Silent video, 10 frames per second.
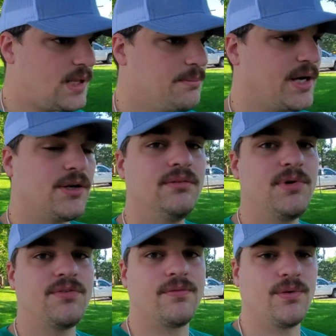But I couldn't
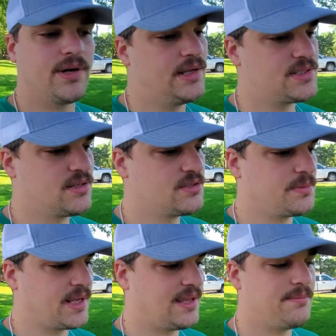mow for 4 days. So
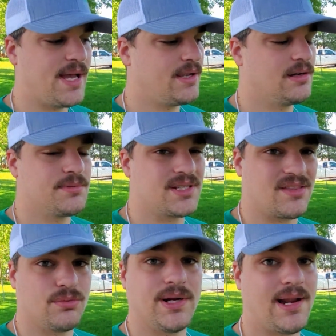when I came back here, it was
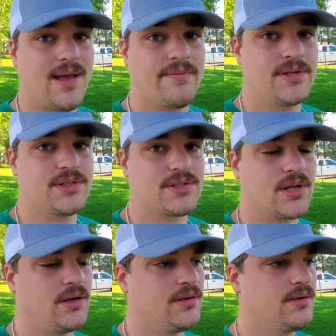like 3.5 inches
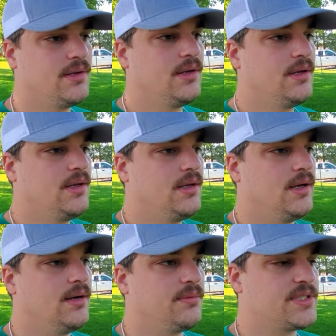tall,
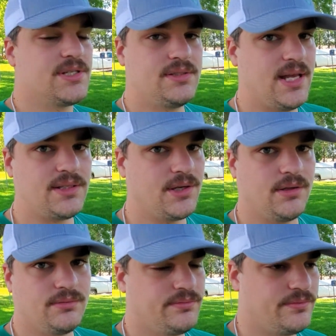which isn't that
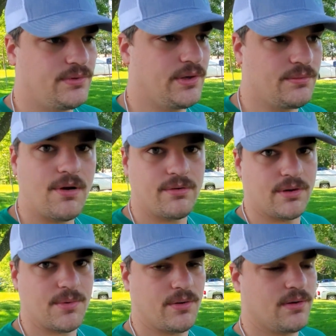tall for a
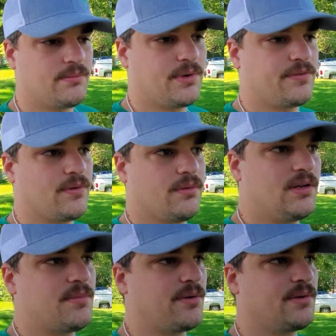rotary mower, but for a
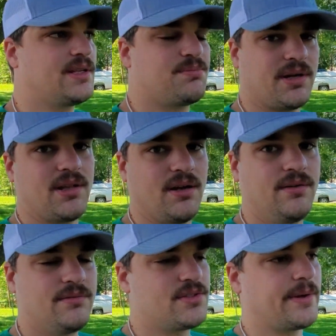real mower, that's pretty
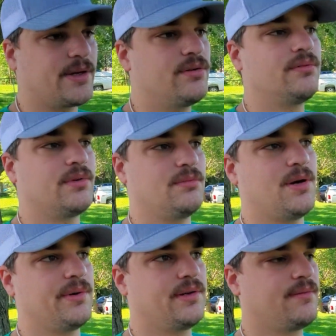tall. So I couldn't real
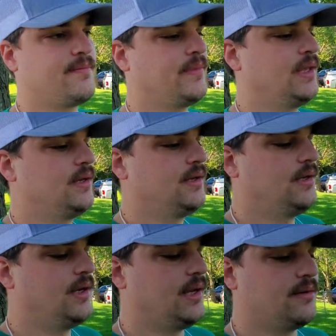mow it.
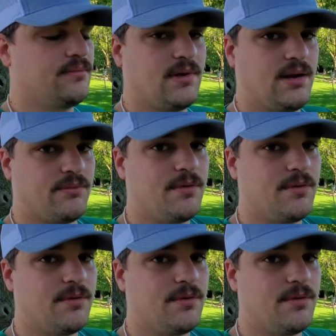And I